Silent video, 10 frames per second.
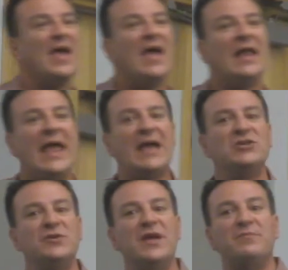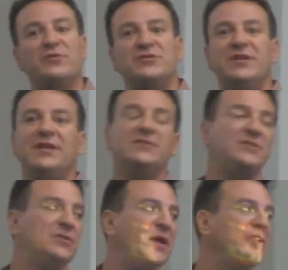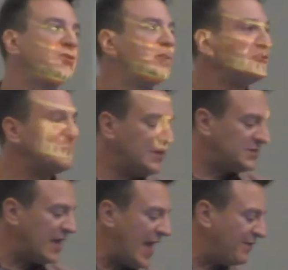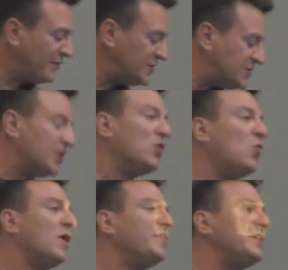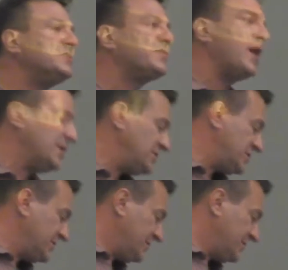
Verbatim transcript: and Andrew then proceeded to introduce me to every single one of his friends.